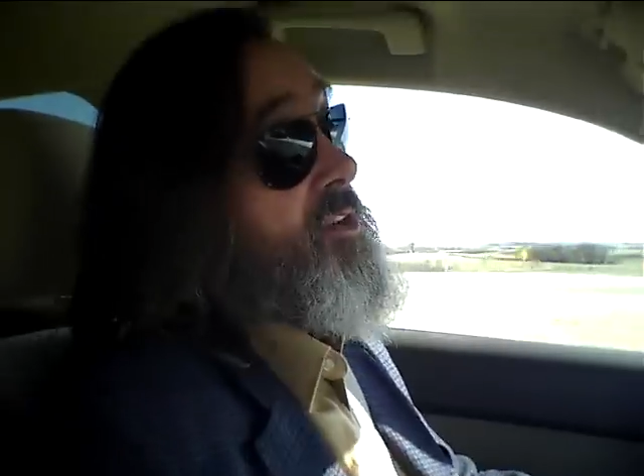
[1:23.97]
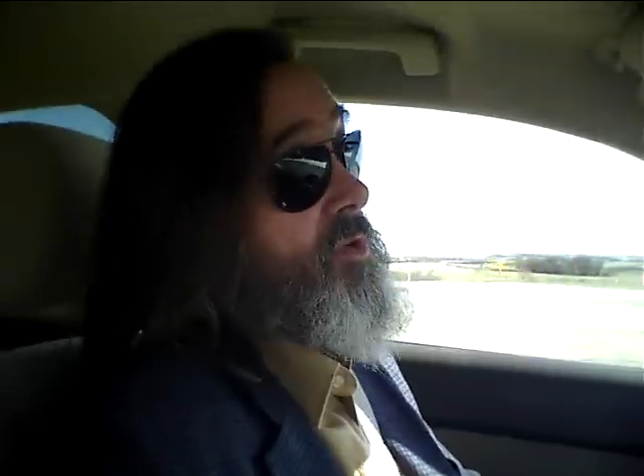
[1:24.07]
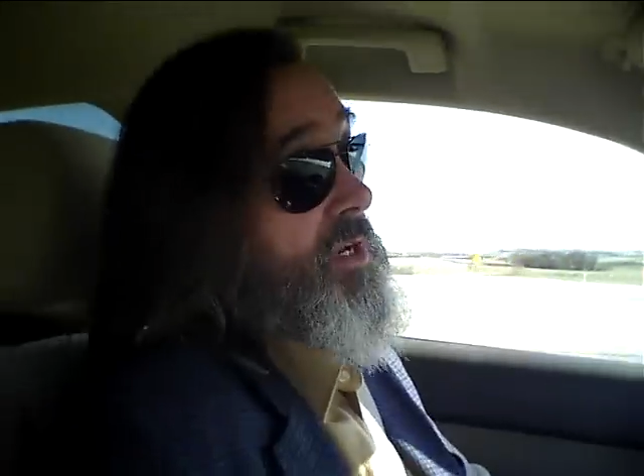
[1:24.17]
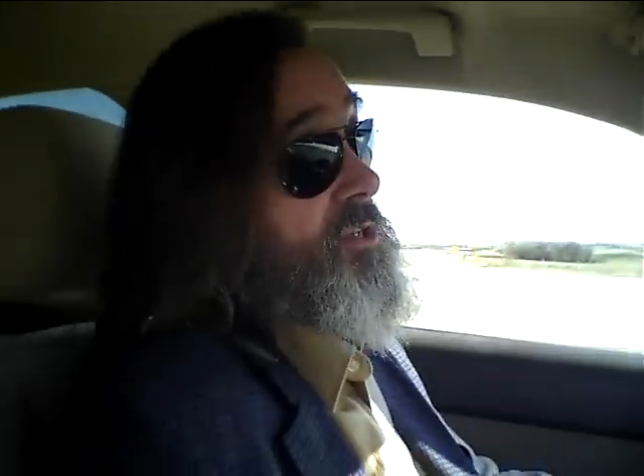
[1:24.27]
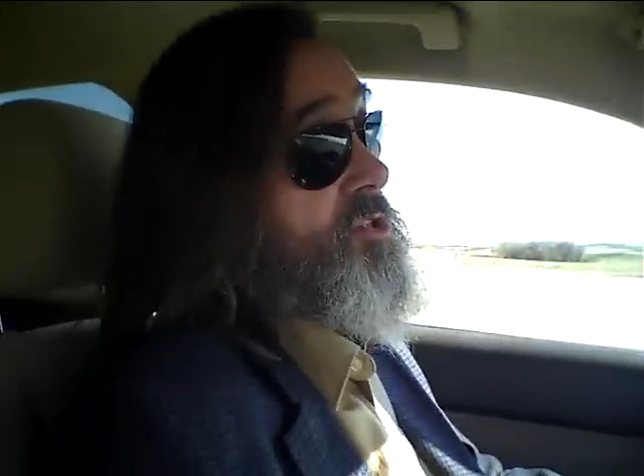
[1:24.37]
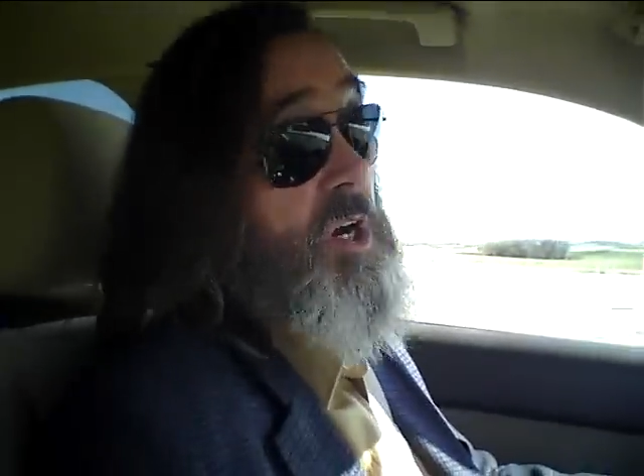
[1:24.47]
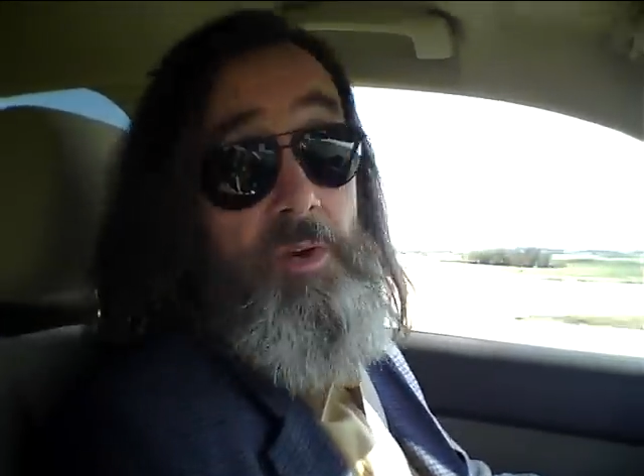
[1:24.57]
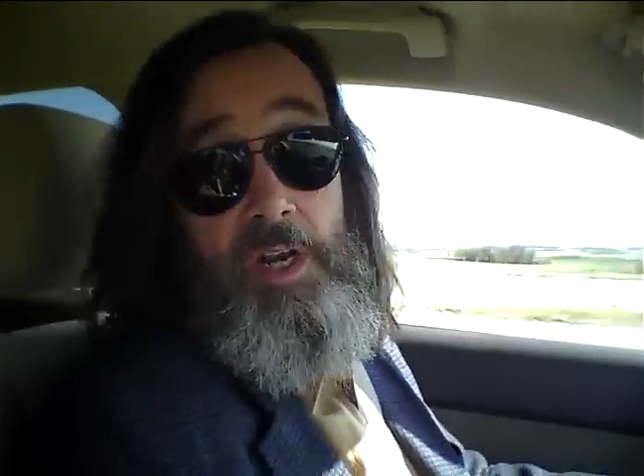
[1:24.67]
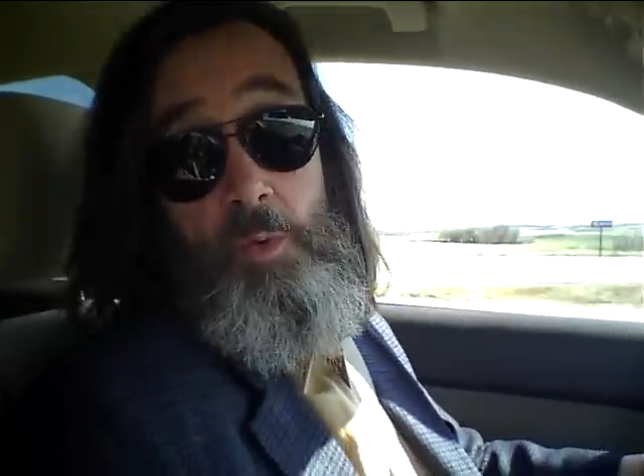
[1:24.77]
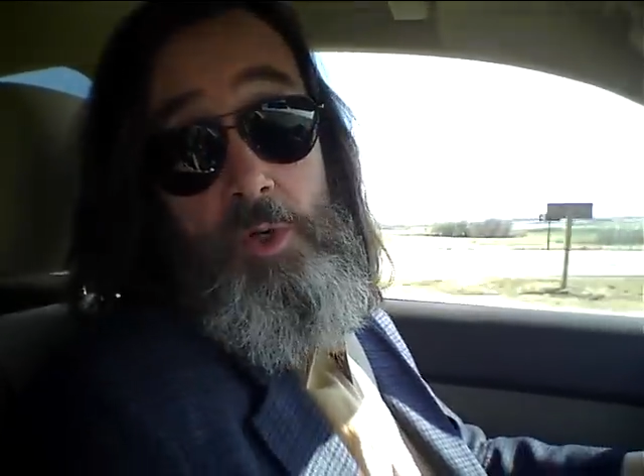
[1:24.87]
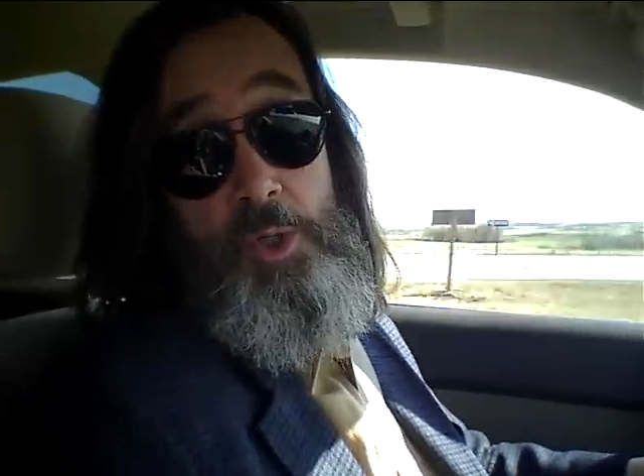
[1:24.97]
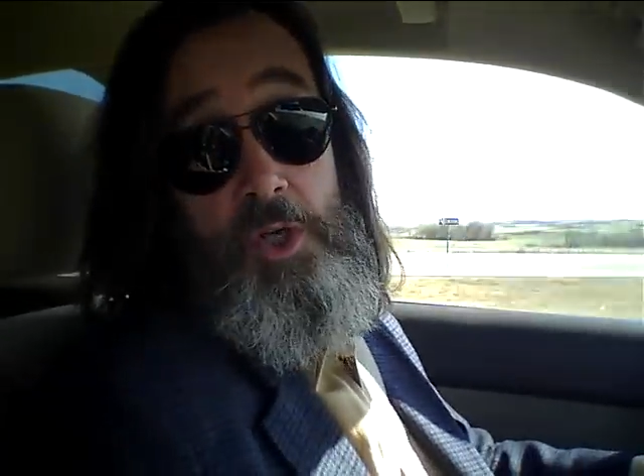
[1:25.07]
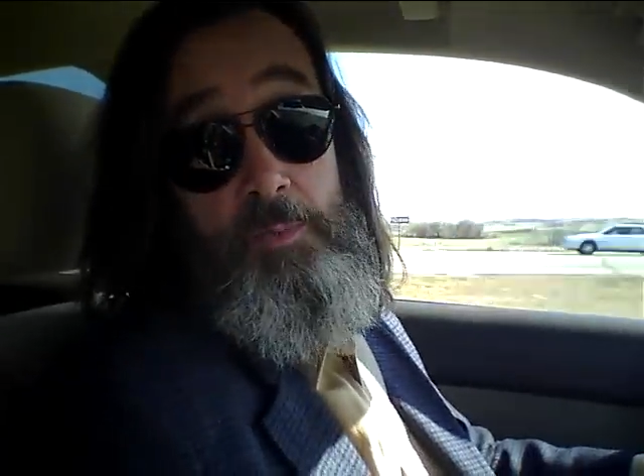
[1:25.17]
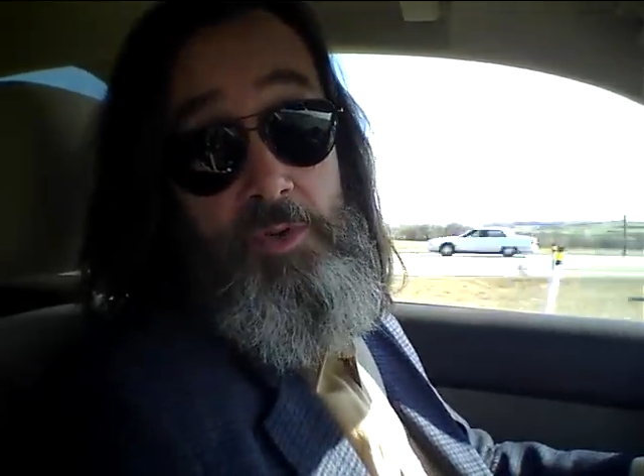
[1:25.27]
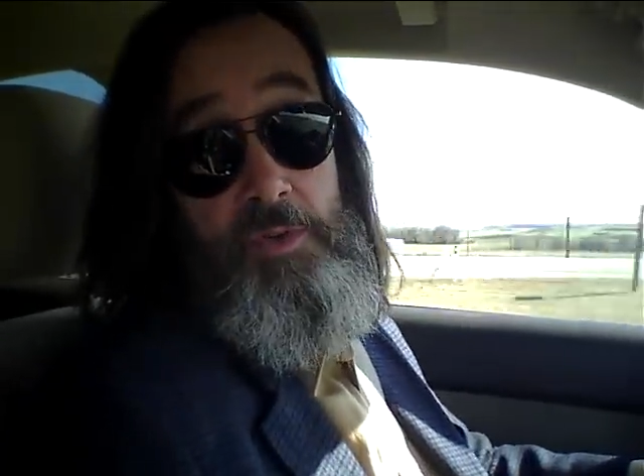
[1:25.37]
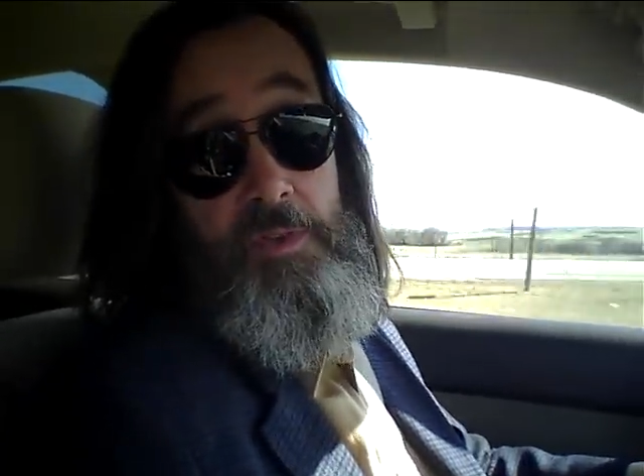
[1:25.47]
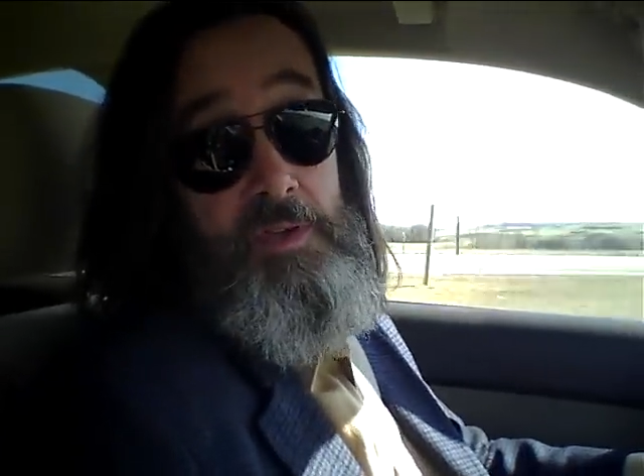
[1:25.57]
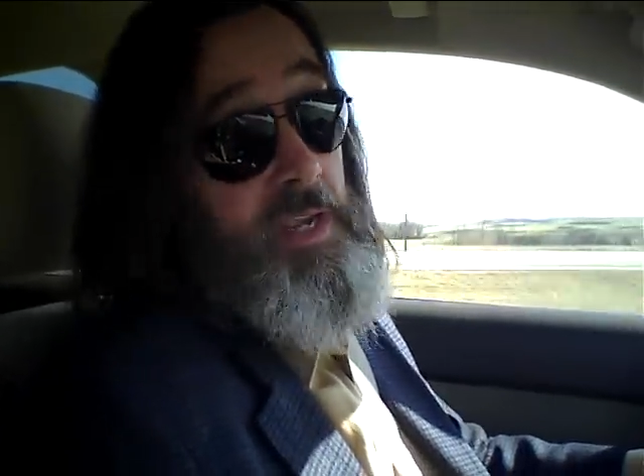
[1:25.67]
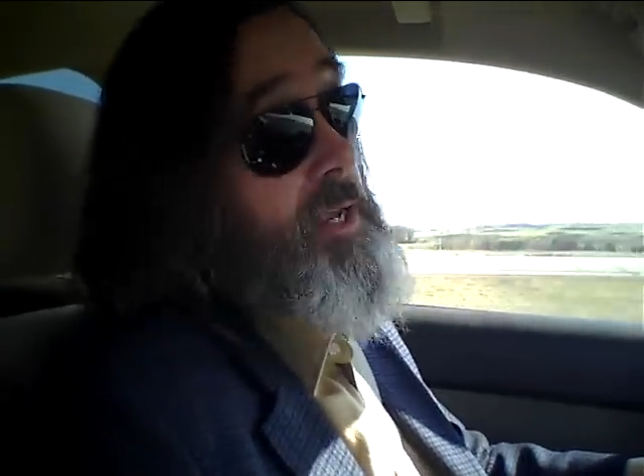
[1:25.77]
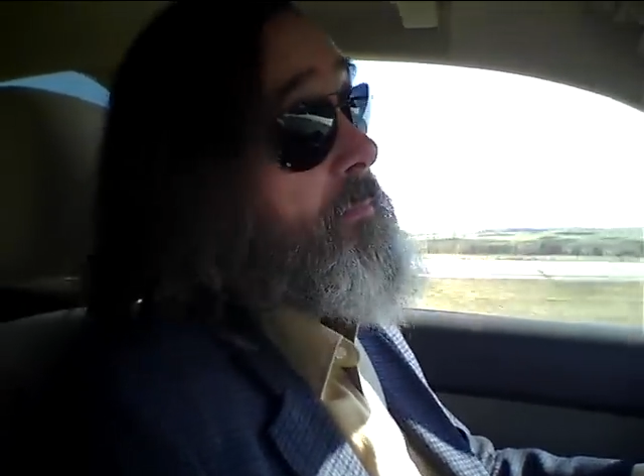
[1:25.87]
doing a songwriting workshop during the
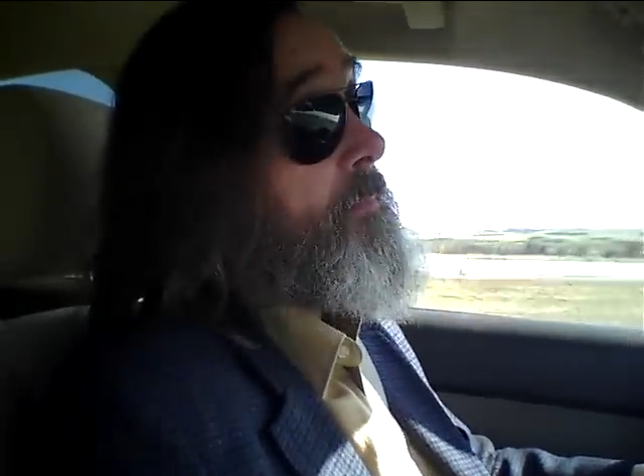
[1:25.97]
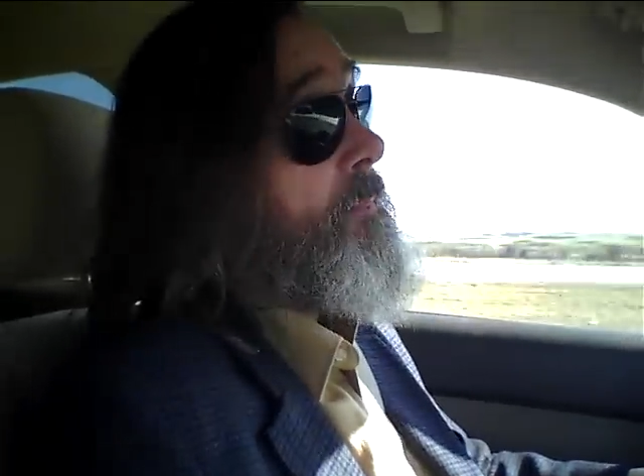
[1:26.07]
day.